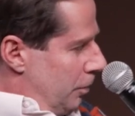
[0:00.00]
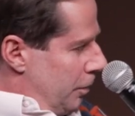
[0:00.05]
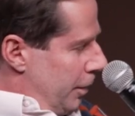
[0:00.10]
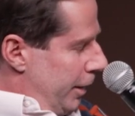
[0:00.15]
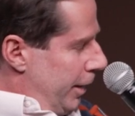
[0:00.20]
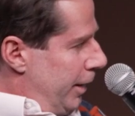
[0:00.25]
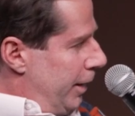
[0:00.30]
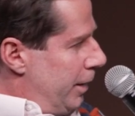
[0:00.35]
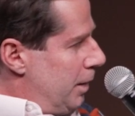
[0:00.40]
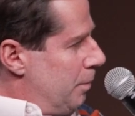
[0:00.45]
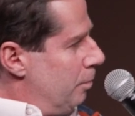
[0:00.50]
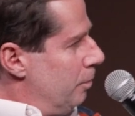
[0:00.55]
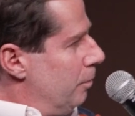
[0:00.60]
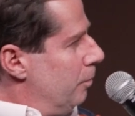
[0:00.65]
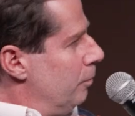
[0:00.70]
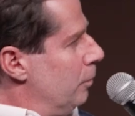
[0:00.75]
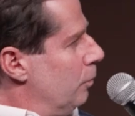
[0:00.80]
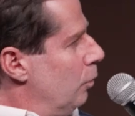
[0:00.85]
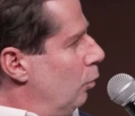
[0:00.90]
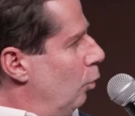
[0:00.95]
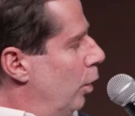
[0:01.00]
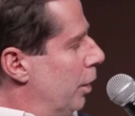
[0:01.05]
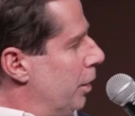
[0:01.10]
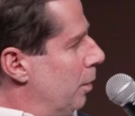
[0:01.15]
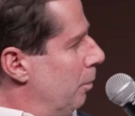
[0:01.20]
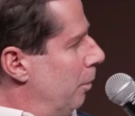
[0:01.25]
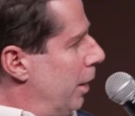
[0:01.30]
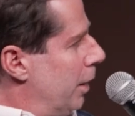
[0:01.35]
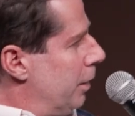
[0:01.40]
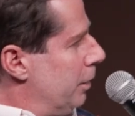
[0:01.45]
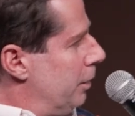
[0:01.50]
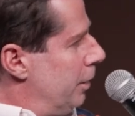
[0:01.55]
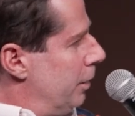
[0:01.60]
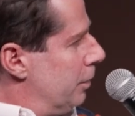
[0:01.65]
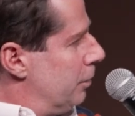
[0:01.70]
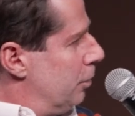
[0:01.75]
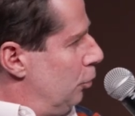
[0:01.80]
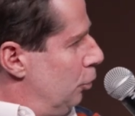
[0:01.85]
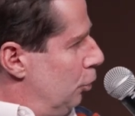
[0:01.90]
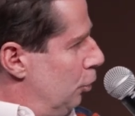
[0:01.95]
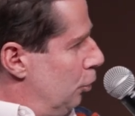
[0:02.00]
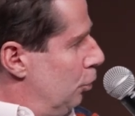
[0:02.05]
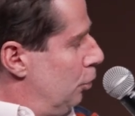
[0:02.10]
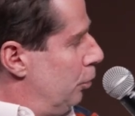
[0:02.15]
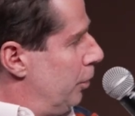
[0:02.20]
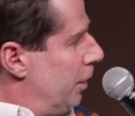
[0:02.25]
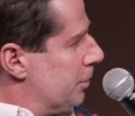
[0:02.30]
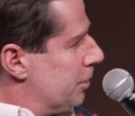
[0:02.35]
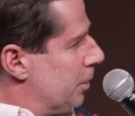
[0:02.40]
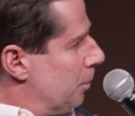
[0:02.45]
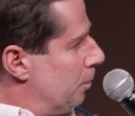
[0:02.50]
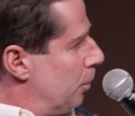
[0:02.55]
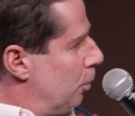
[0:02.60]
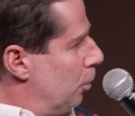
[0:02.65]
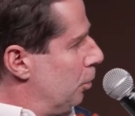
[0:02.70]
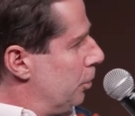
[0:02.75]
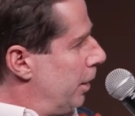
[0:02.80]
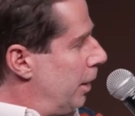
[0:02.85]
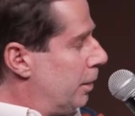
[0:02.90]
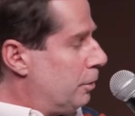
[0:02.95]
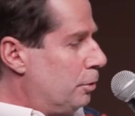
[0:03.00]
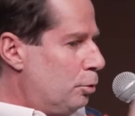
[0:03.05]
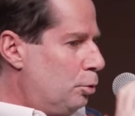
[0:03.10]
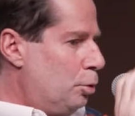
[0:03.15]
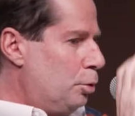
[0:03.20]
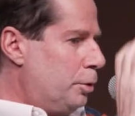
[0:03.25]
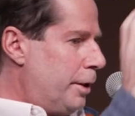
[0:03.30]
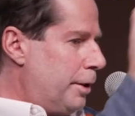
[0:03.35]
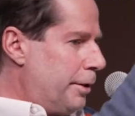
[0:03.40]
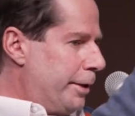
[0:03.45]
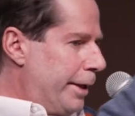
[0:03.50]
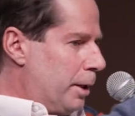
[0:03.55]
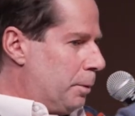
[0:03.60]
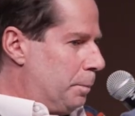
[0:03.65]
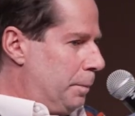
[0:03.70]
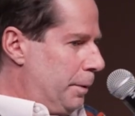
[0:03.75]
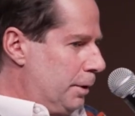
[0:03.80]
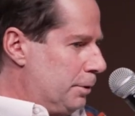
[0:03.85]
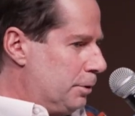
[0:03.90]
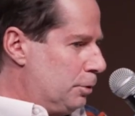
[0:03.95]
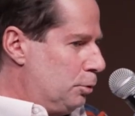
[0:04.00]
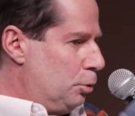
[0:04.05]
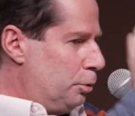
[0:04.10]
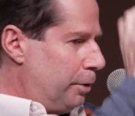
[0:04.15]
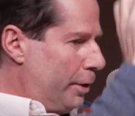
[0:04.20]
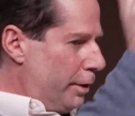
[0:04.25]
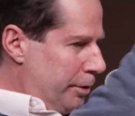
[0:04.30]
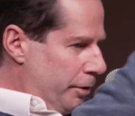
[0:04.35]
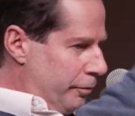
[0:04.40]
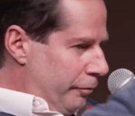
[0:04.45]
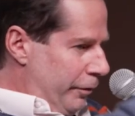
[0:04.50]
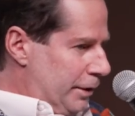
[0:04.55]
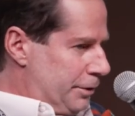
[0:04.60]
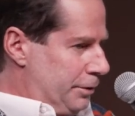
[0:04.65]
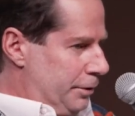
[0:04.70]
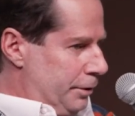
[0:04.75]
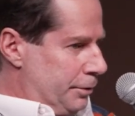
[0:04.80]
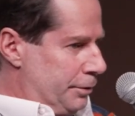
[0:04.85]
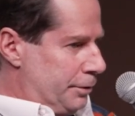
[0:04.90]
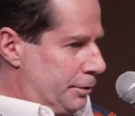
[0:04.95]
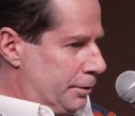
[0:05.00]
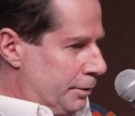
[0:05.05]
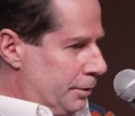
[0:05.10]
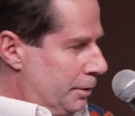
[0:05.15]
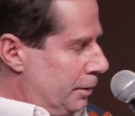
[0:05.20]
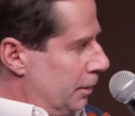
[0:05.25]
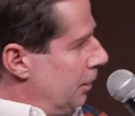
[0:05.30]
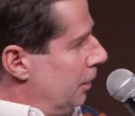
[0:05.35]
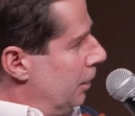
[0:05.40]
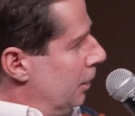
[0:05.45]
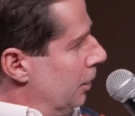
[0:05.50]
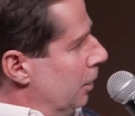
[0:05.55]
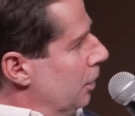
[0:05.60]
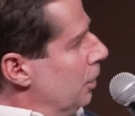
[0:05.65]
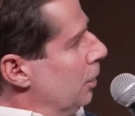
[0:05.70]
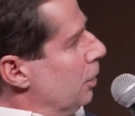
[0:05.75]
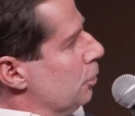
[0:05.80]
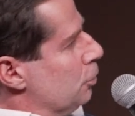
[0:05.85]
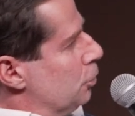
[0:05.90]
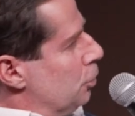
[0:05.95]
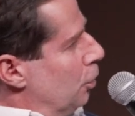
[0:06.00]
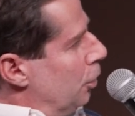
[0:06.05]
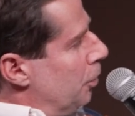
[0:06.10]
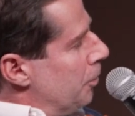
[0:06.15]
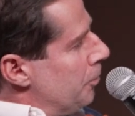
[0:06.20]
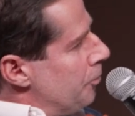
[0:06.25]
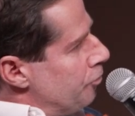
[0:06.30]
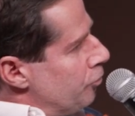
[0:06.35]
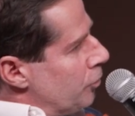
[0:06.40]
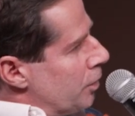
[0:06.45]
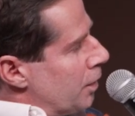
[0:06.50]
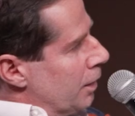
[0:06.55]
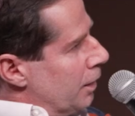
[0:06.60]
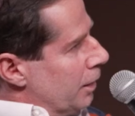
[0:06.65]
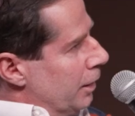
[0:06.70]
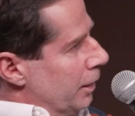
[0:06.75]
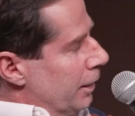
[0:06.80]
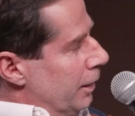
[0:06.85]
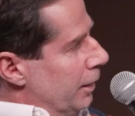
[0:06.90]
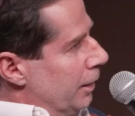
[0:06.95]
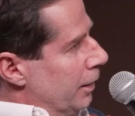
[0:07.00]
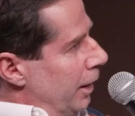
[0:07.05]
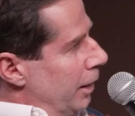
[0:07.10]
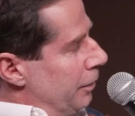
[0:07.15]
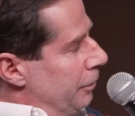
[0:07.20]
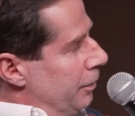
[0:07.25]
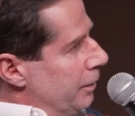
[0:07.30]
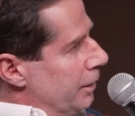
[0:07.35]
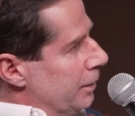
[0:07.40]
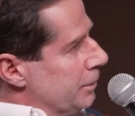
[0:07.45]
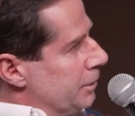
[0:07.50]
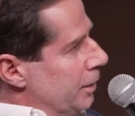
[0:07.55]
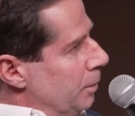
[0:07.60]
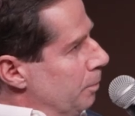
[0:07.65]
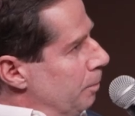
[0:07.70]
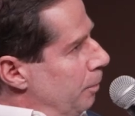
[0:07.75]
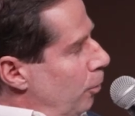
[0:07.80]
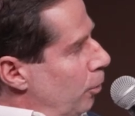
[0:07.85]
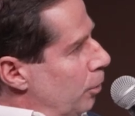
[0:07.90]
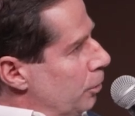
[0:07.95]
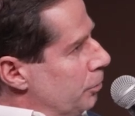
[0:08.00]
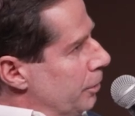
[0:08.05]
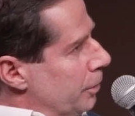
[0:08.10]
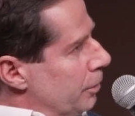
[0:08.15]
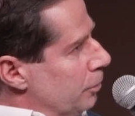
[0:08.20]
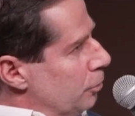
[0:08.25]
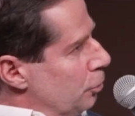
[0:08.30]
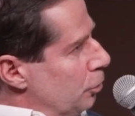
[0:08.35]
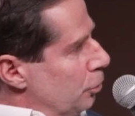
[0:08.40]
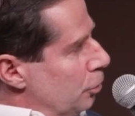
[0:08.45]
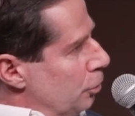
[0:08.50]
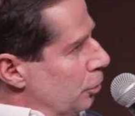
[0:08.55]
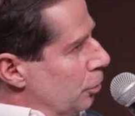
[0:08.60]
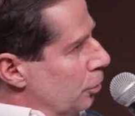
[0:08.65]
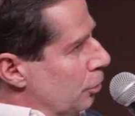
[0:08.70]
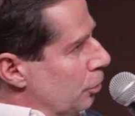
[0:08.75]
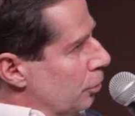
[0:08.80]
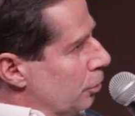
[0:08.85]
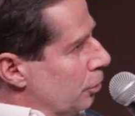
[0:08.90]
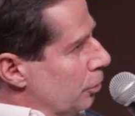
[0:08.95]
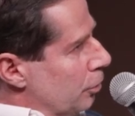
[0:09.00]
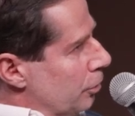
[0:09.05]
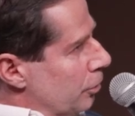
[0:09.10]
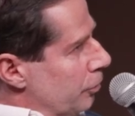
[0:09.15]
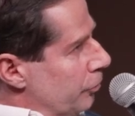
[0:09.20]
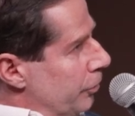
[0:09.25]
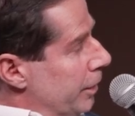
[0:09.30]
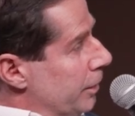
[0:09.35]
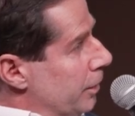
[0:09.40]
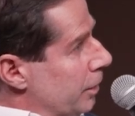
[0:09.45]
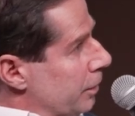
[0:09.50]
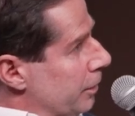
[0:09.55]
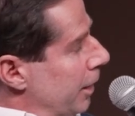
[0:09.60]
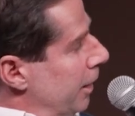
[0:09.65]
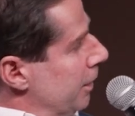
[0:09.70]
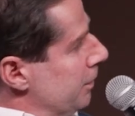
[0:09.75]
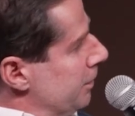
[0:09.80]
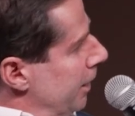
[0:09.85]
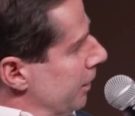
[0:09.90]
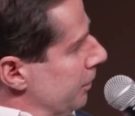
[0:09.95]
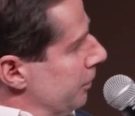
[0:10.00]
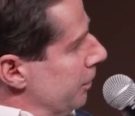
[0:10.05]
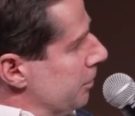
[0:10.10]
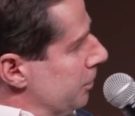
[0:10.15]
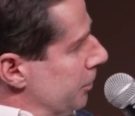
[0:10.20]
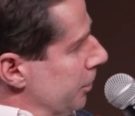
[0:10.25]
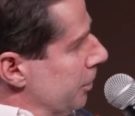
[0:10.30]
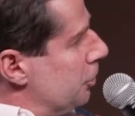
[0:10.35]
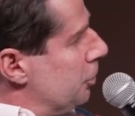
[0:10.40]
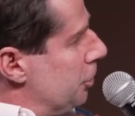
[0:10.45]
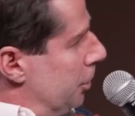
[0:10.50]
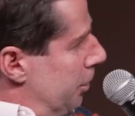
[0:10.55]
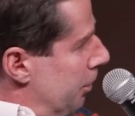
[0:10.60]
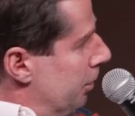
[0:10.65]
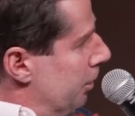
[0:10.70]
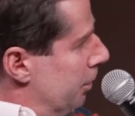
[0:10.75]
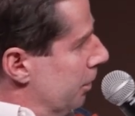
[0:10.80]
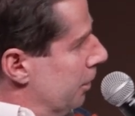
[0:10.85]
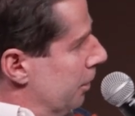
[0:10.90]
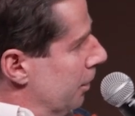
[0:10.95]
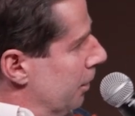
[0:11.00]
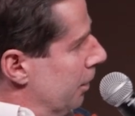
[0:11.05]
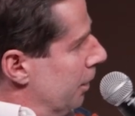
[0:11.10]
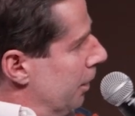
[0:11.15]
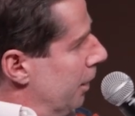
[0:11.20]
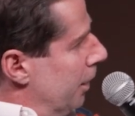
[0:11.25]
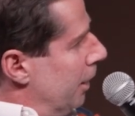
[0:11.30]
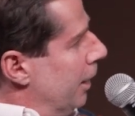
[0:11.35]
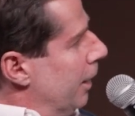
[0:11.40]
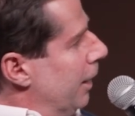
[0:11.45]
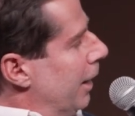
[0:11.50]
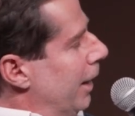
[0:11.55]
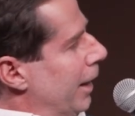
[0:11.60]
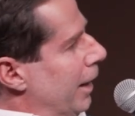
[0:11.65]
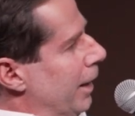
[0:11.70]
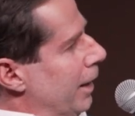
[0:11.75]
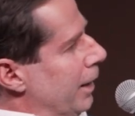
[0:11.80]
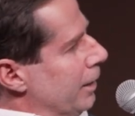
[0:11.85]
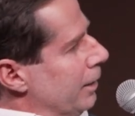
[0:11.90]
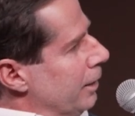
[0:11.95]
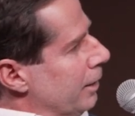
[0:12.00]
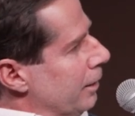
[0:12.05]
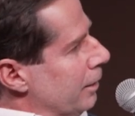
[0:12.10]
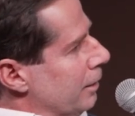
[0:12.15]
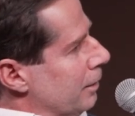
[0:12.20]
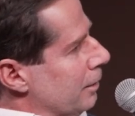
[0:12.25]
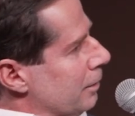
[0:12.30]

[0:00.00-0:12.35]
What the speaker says: They want to market you as a product to their LPs, to their investors. So I think it's important to recognize that distinction and